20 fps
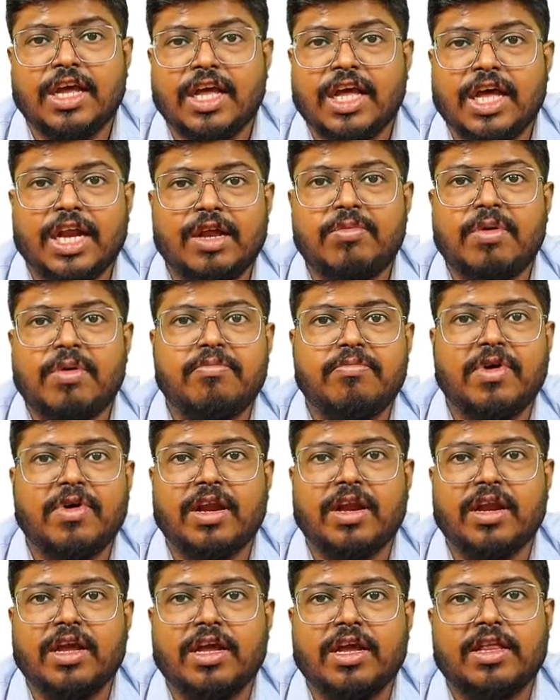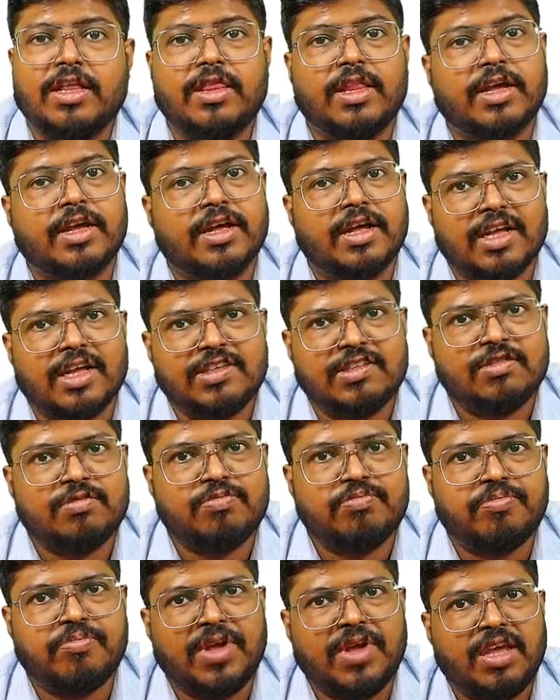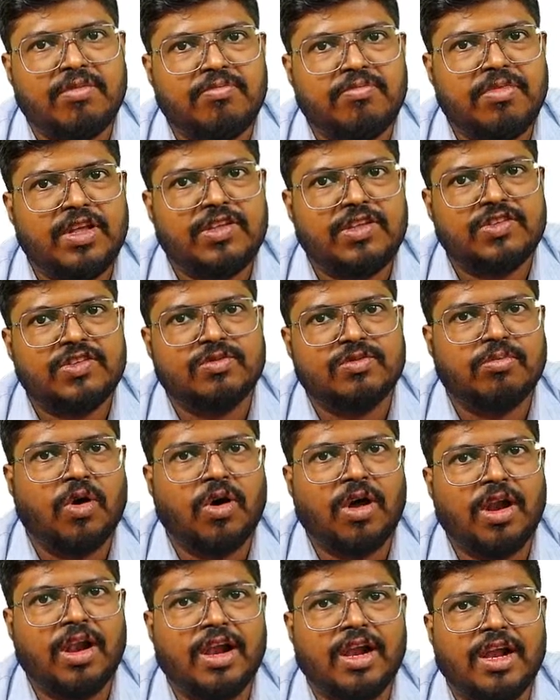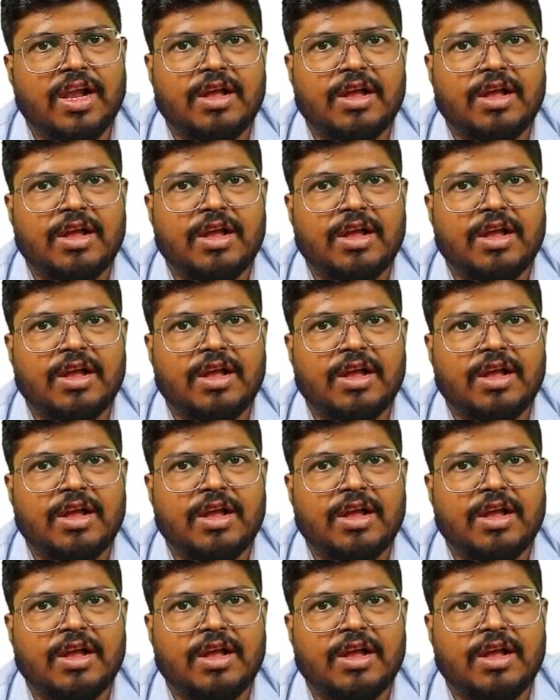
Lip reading: Remember, the cusp may be small,